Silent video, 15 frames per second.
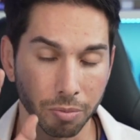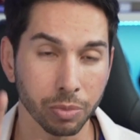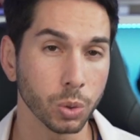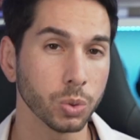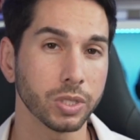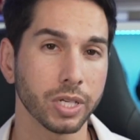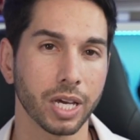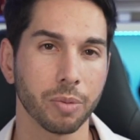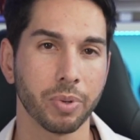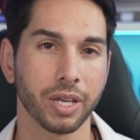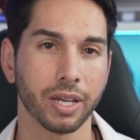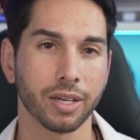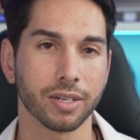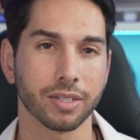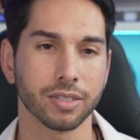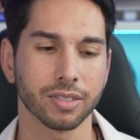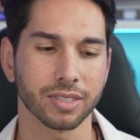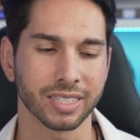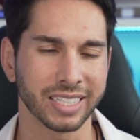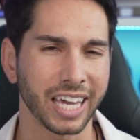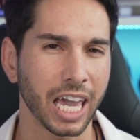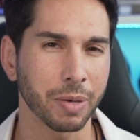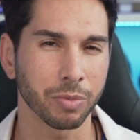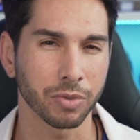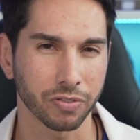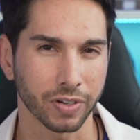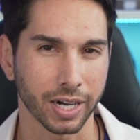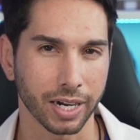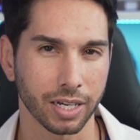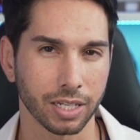The Muse headband
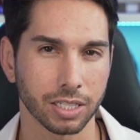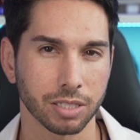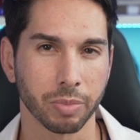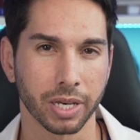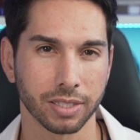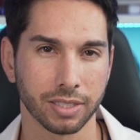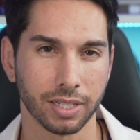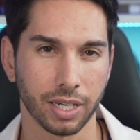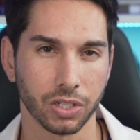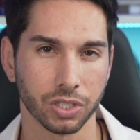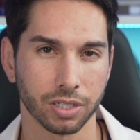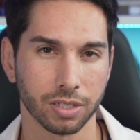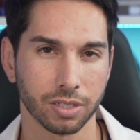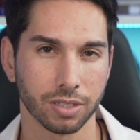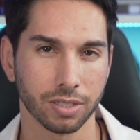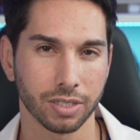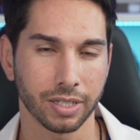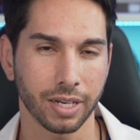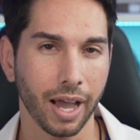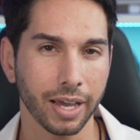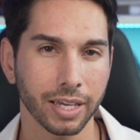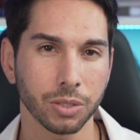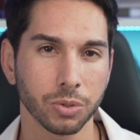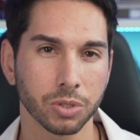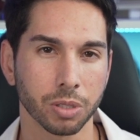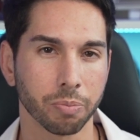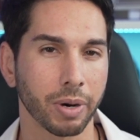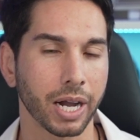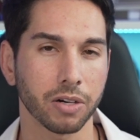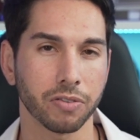gamifies meditation, and I use the
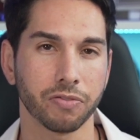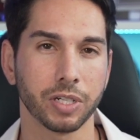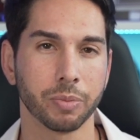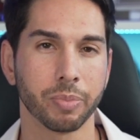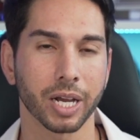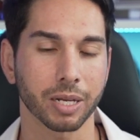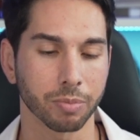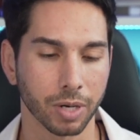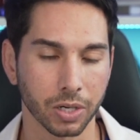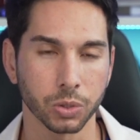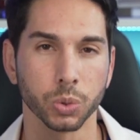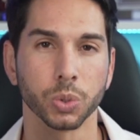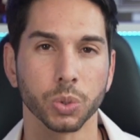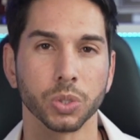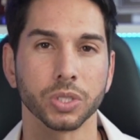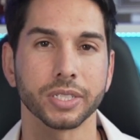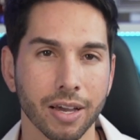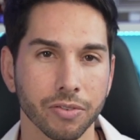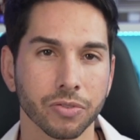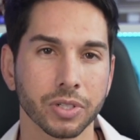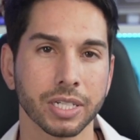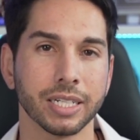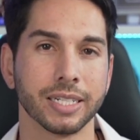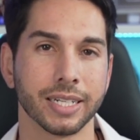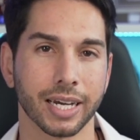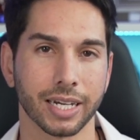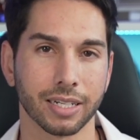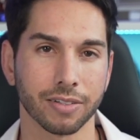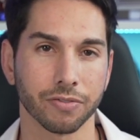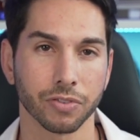biofeedback modules every night.
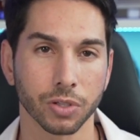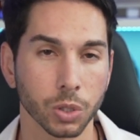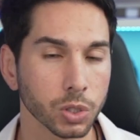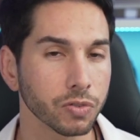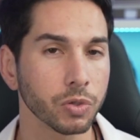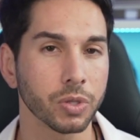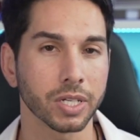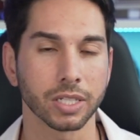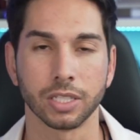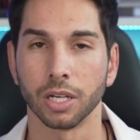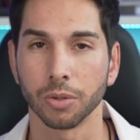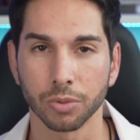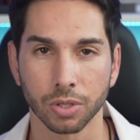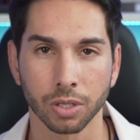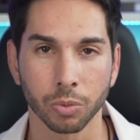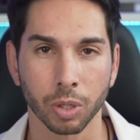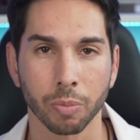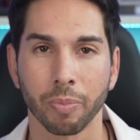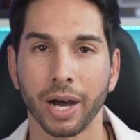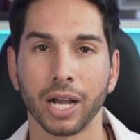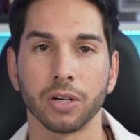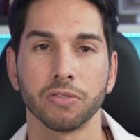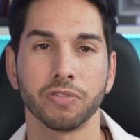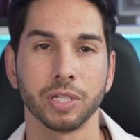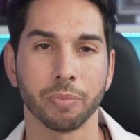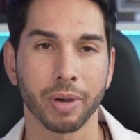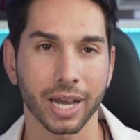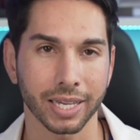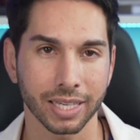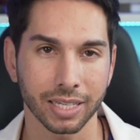For those of you that don't know what
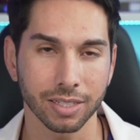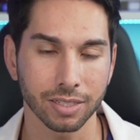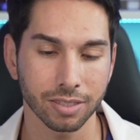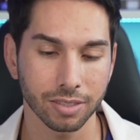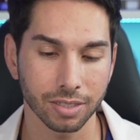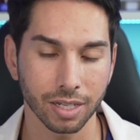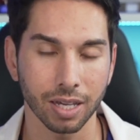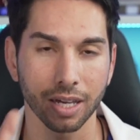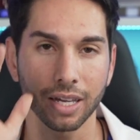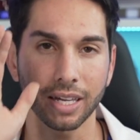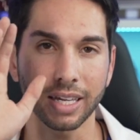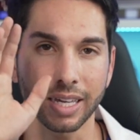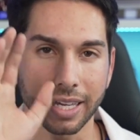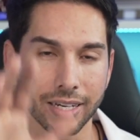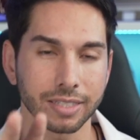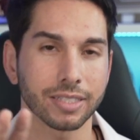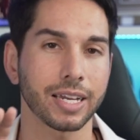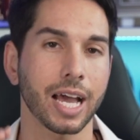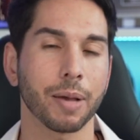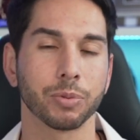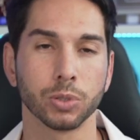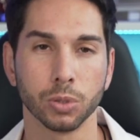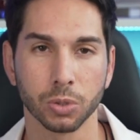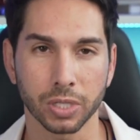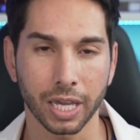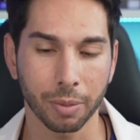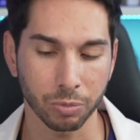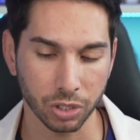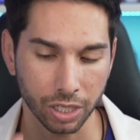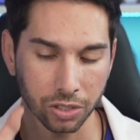biofeedback is, it is an absolute
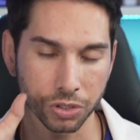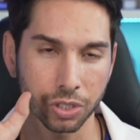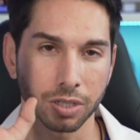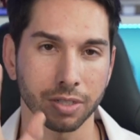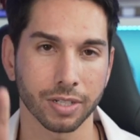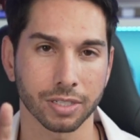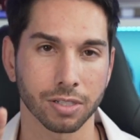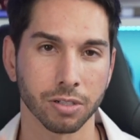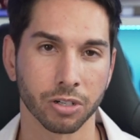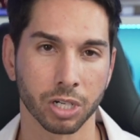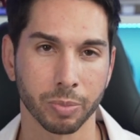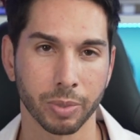game changer. Let's learn